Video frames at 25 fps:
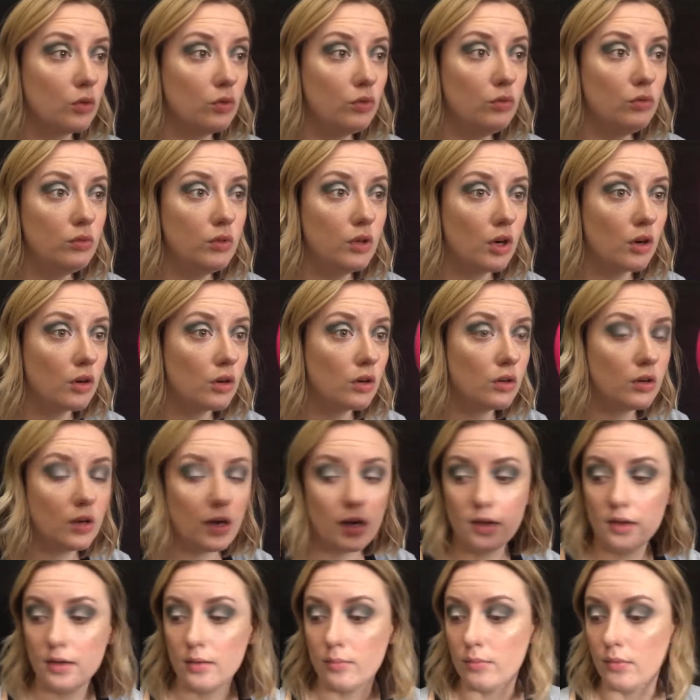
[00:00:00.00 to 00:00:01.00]
Ooh, girl,
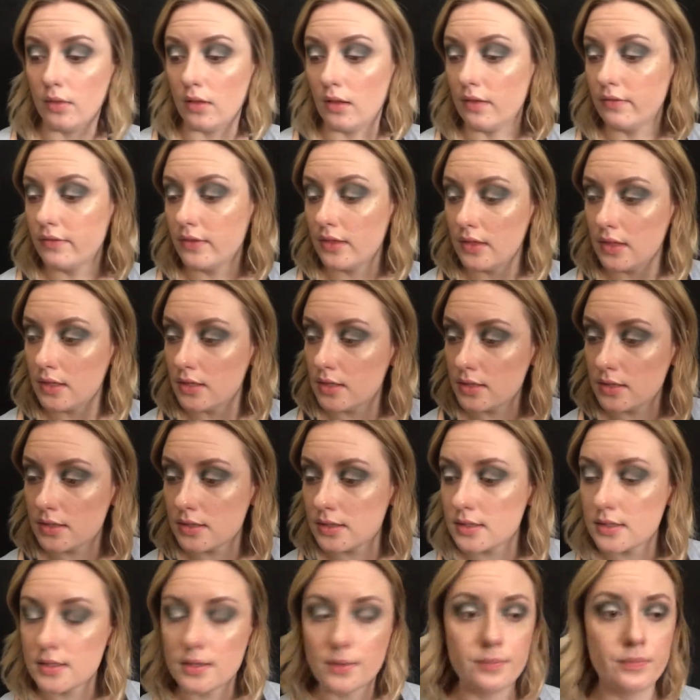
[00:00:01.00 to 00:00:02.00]
I am loving
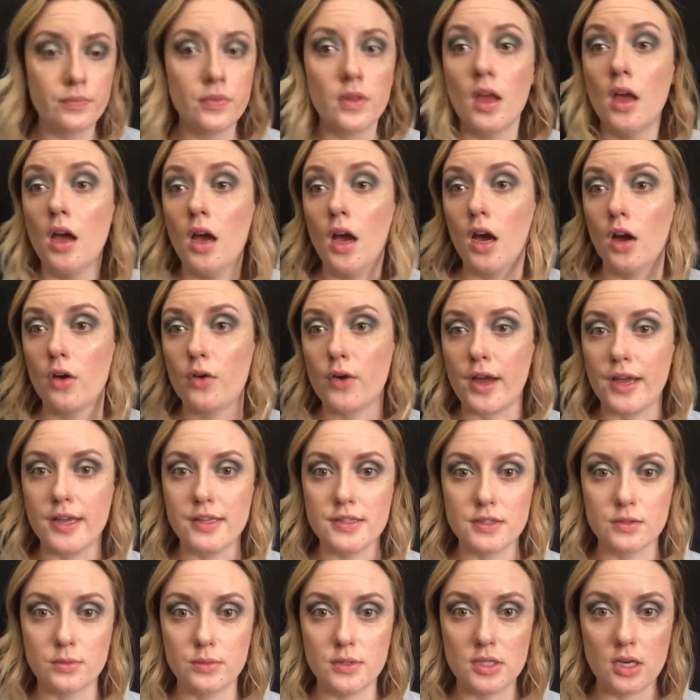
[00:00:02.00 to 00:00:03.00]
this.
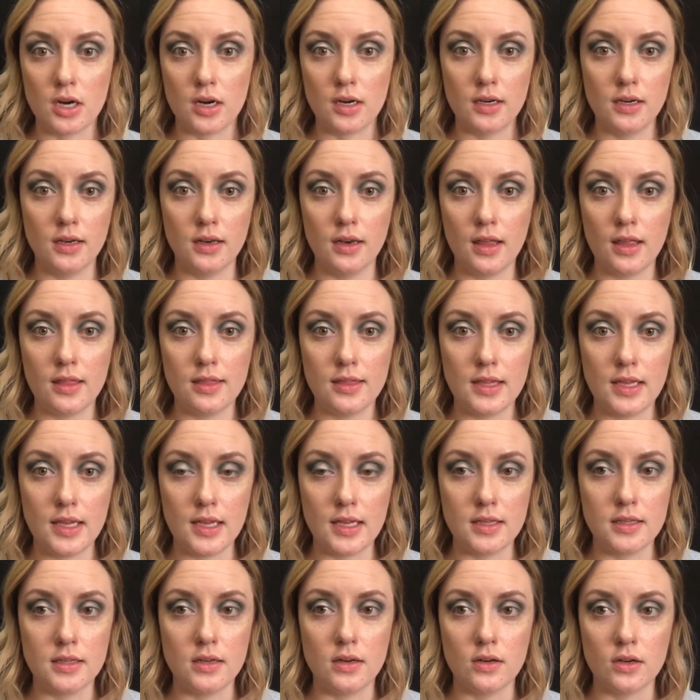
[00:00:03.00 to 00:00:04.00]
Okay, so we darkened the
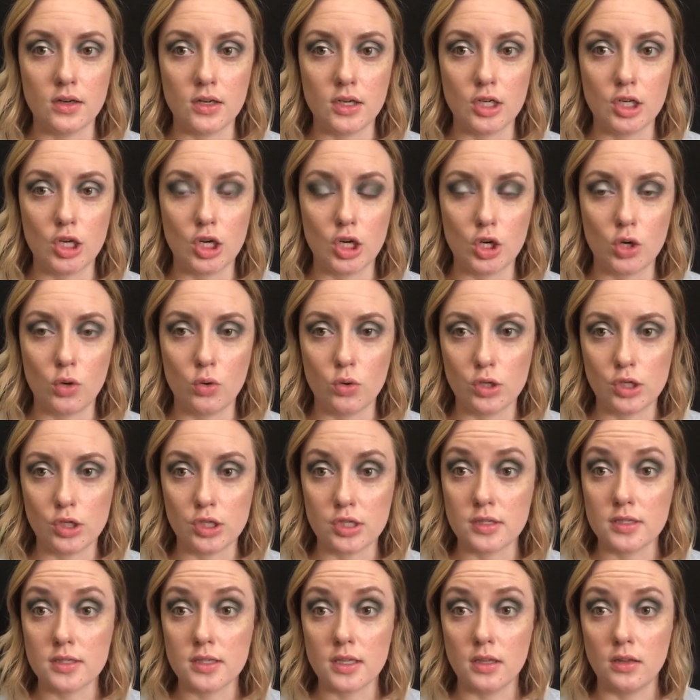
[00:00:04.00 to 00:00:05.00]
inner
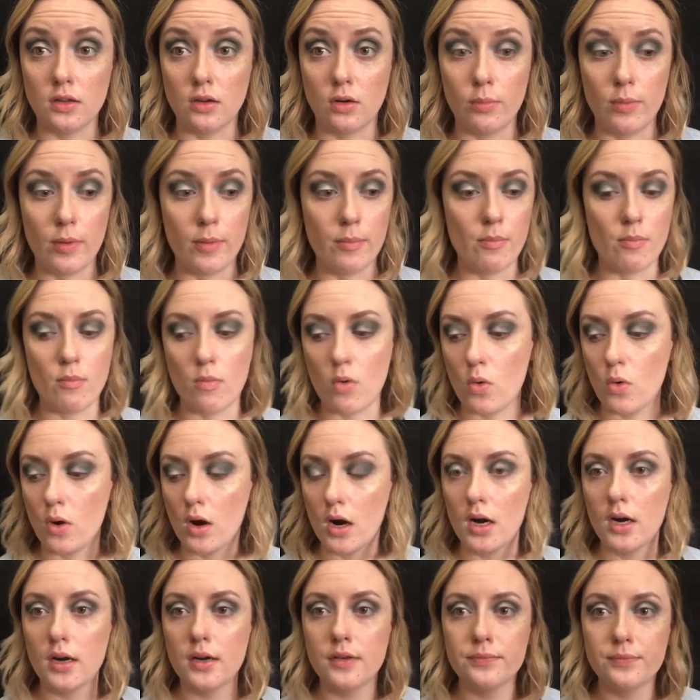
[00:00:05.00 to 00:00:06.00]
corners a little bit
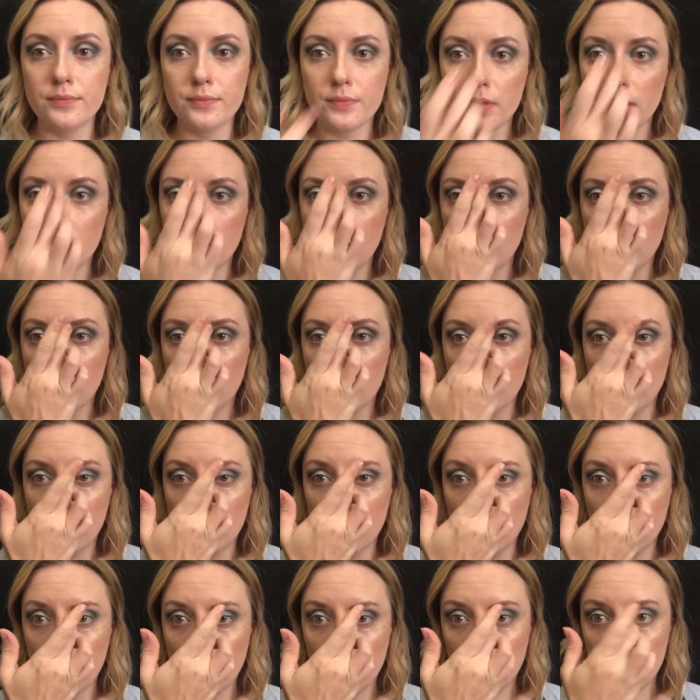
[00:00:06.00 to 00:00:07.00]
more.
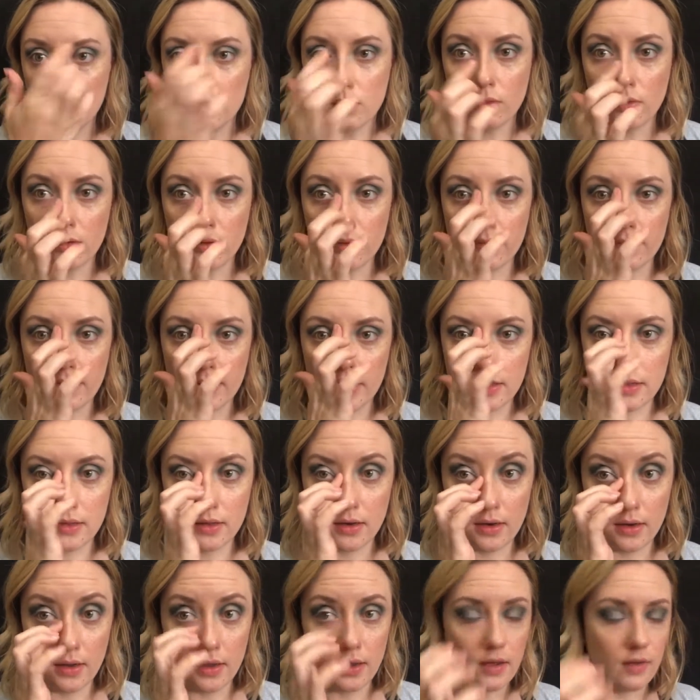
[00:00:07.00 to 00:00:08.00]
Ignore the fact
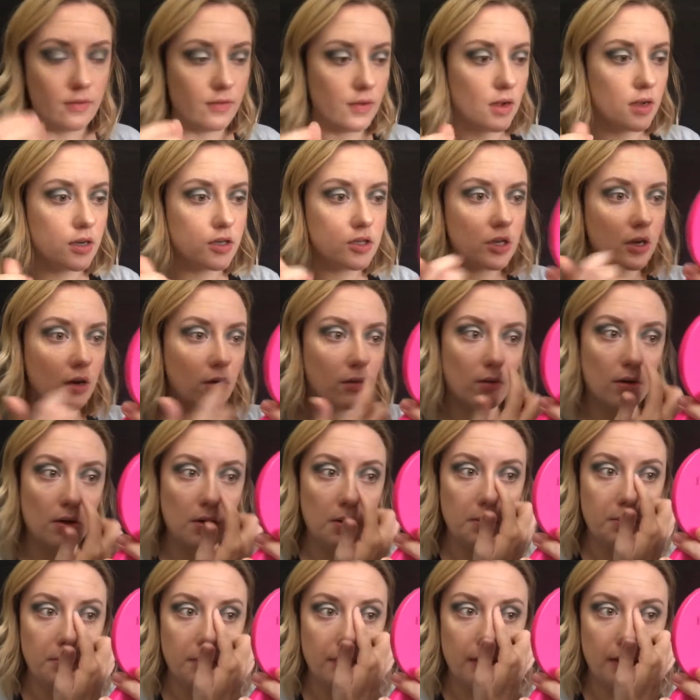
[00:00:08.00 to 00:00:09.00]
that I have eyeshadow
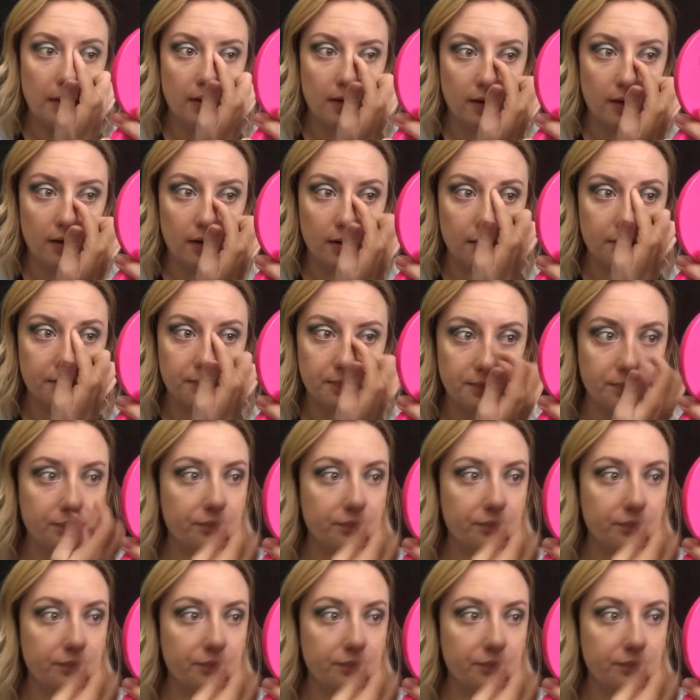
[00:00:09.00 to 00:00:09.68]
all up in there.